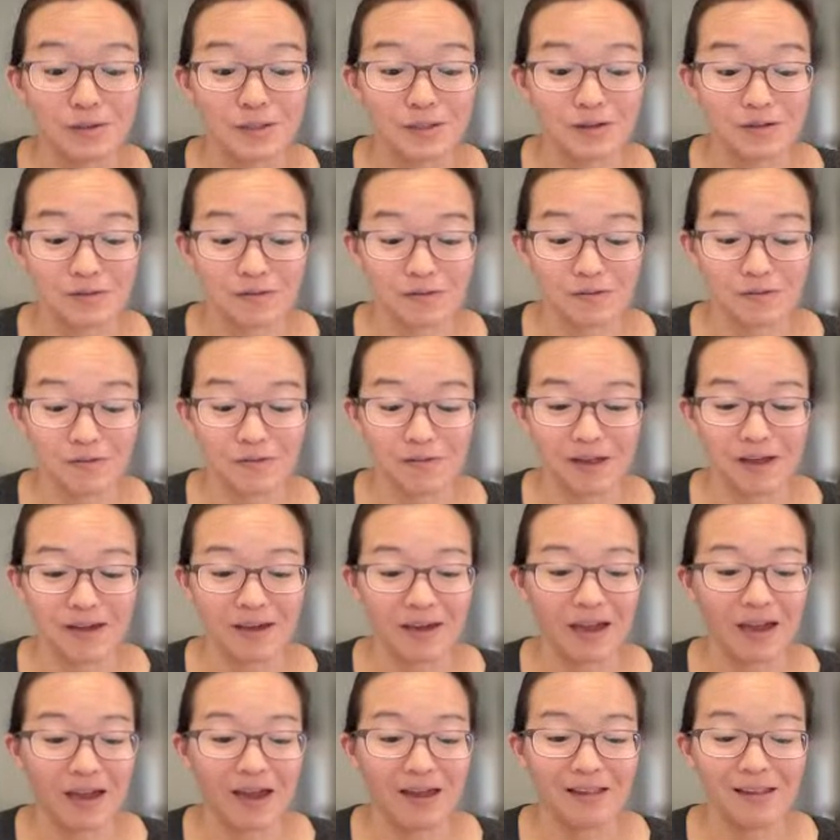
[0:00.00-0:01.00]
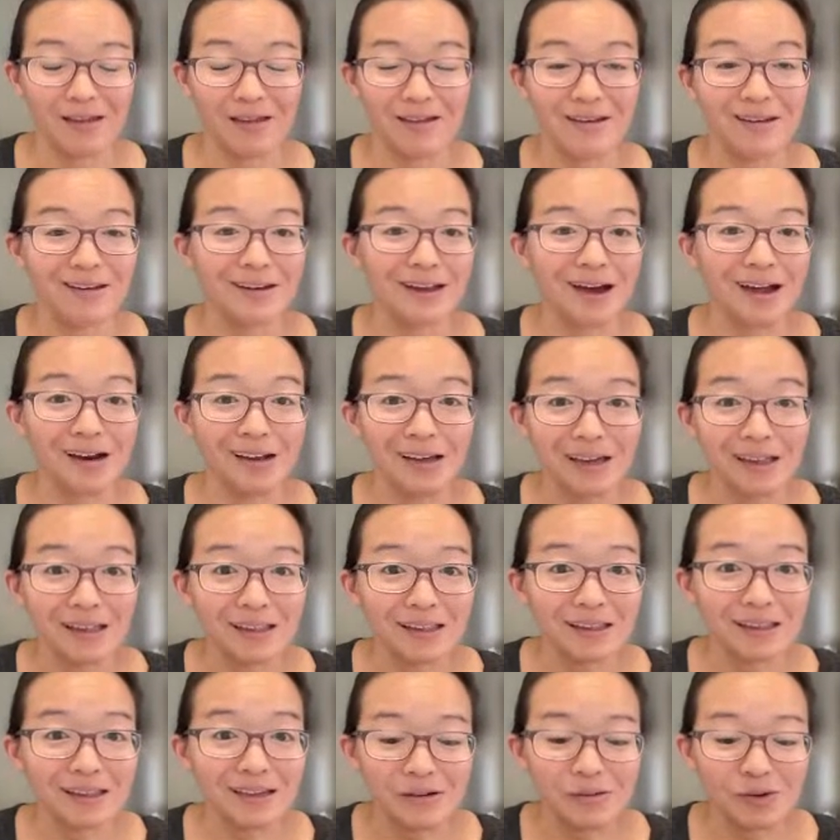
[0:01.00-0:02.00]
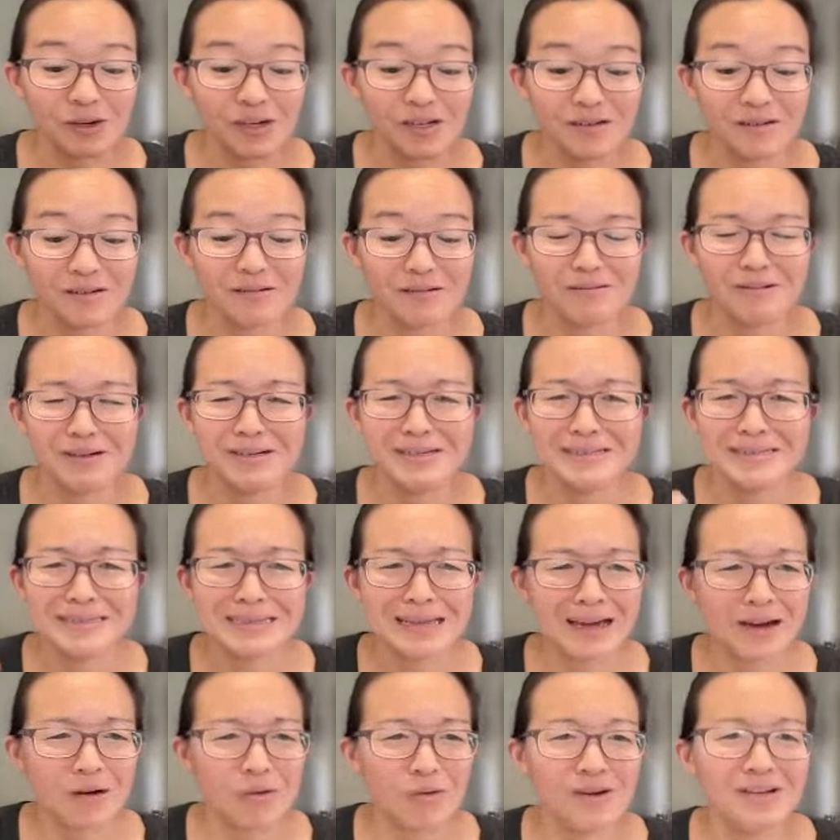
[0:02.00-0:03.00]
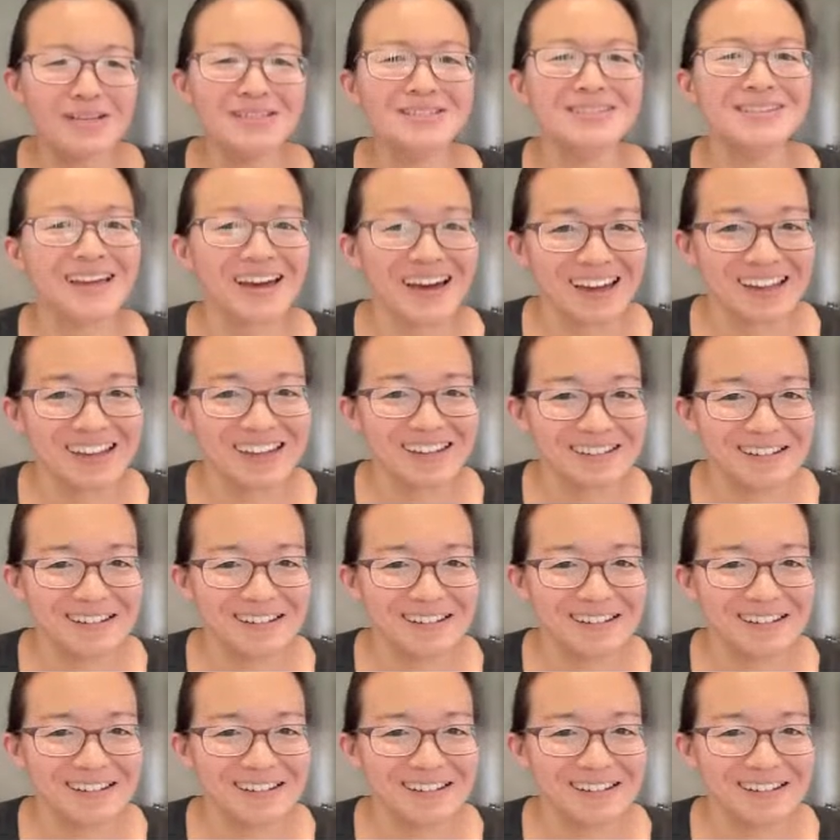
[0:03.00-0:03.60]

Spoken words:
of like alien and non-alien. What is that? What is that?